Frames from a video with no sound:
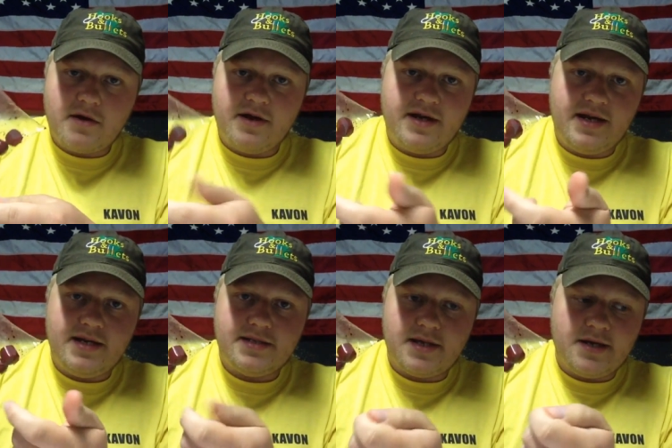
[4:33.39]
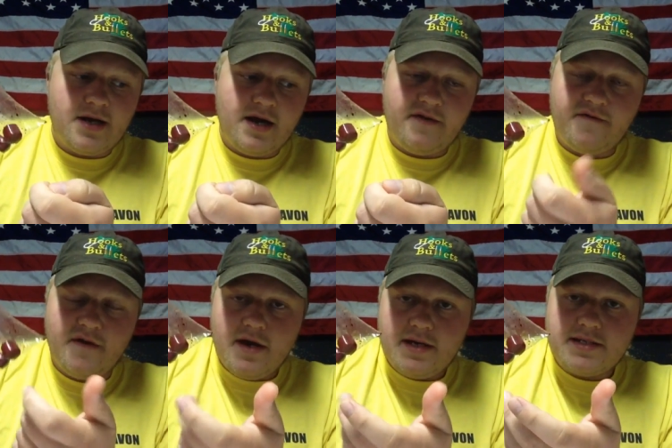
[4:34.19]
All you need is a knife,
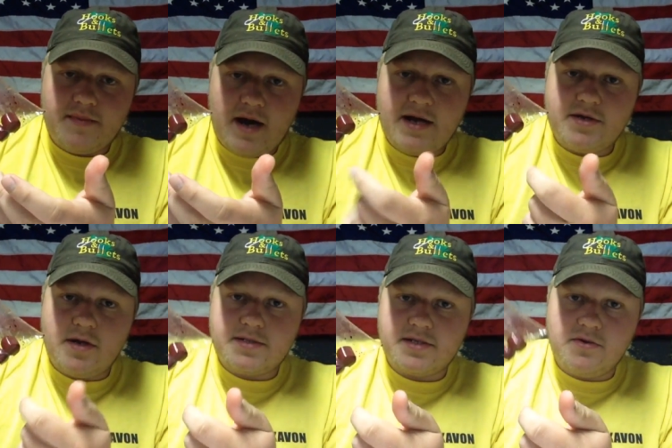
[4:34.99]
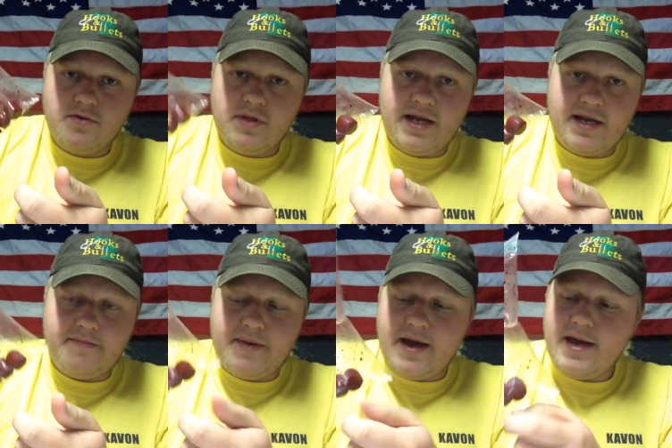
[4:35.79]
some hot dogs, a Kool-Aid, and a
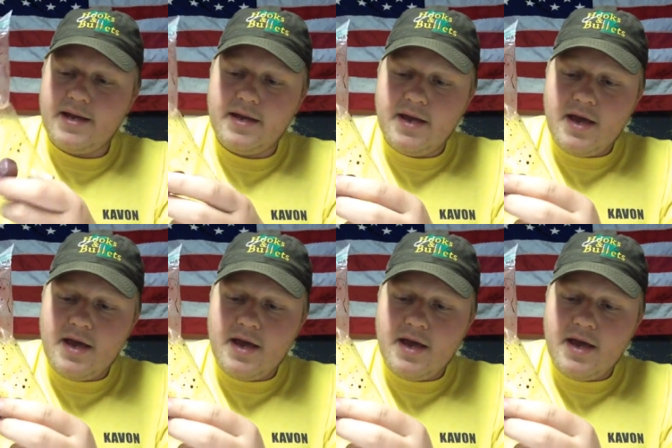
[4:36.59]
bag.